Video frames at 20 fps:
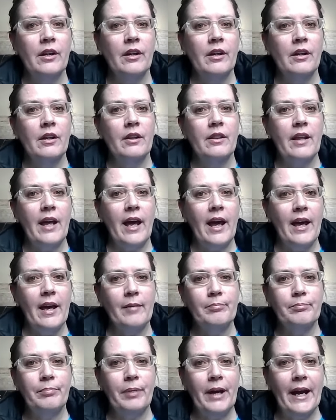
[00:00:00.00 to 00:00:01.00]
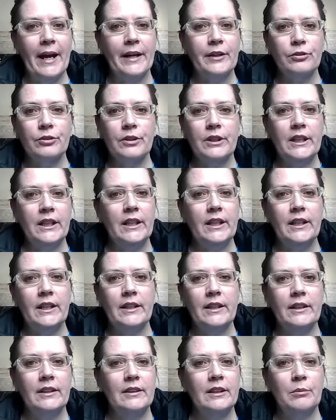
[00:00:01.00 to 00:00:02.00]
that
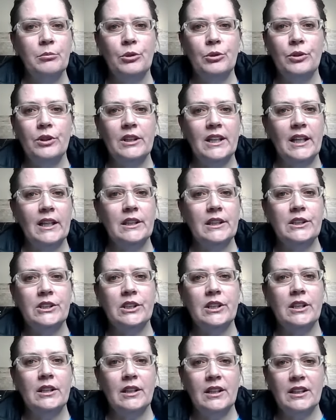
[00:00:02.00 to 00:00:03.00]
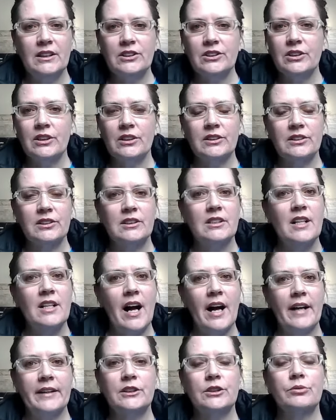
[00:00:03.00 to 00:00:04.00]
battery communication is just
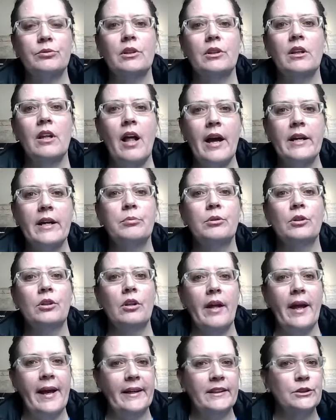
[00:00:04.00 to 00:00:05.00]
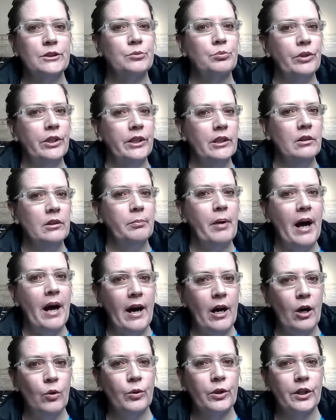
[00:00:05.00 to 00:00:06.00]
not as reliable as real
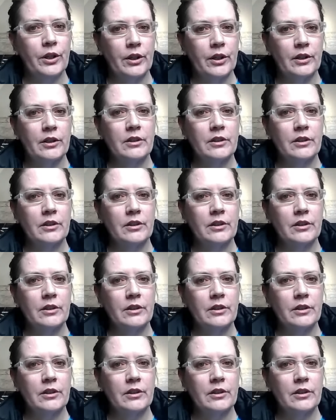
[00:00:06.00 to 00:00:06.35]
power